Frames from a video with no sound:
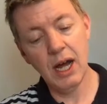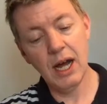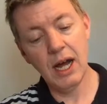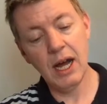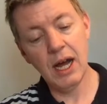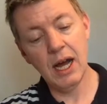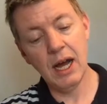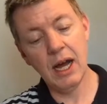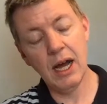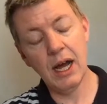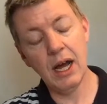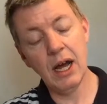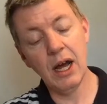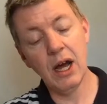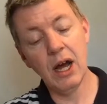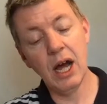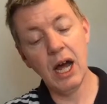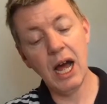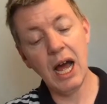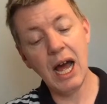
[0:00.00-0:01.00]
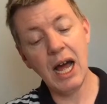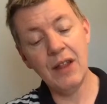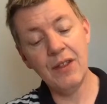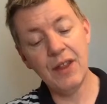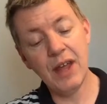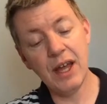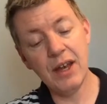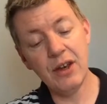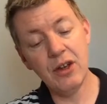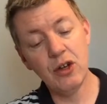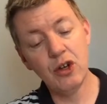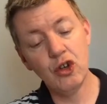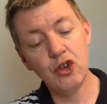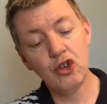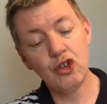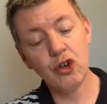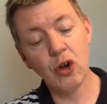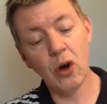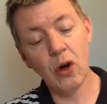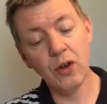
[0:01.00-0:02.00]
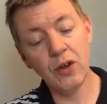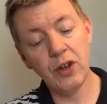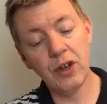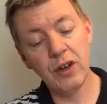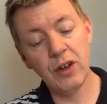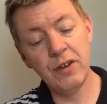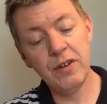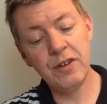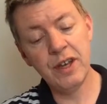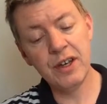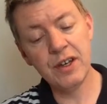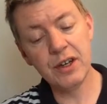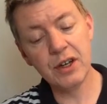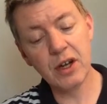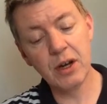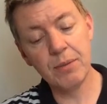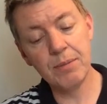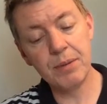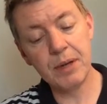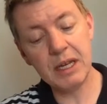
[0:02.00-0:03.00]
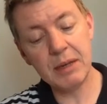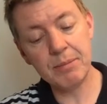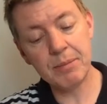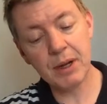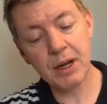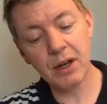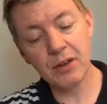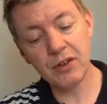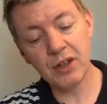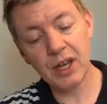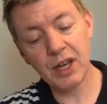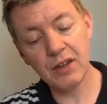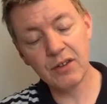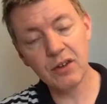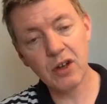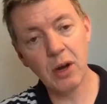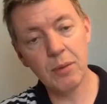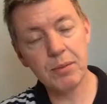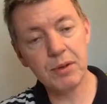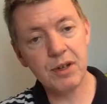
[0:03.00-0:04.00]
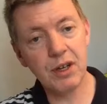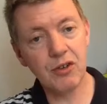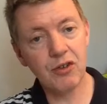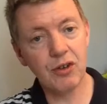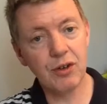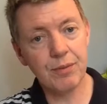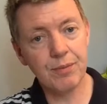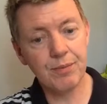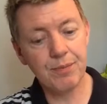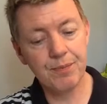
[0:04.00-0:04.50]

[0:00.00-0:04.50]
and then Sean didn't compete because he hates competition.